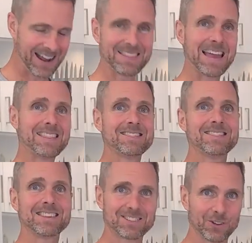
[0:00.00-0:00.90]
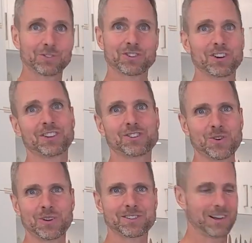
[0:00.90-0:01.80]
And then the silver started to
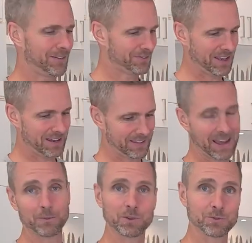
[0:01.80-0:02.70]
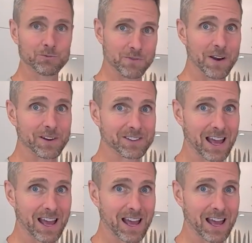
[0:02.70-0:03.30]
show itself, and that was very